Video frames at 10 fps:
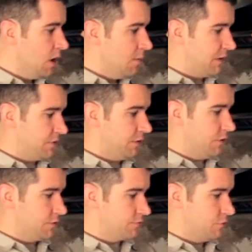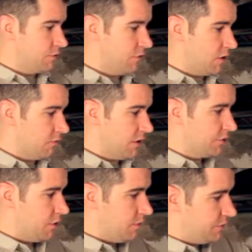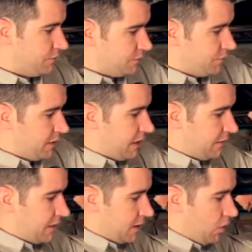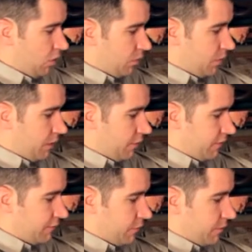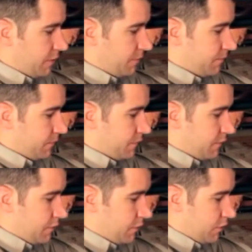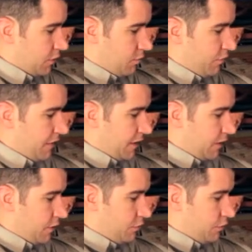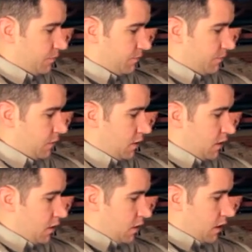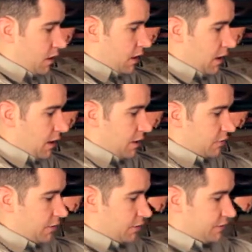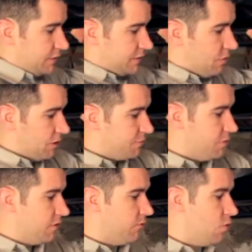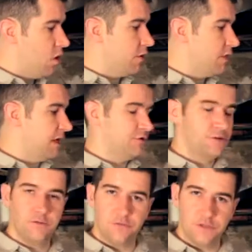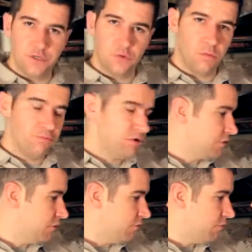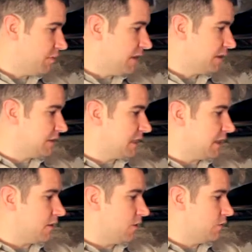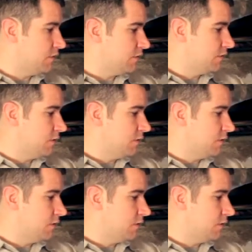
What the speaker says: Make sure you don't screw it the wrong direction. Always use 2 hands, kind of hold what you're unscrewing so that you don't move anything you shouldn't. Initially you'll see a small spurt of water. That's just the residual pressure that remained inside of the hose.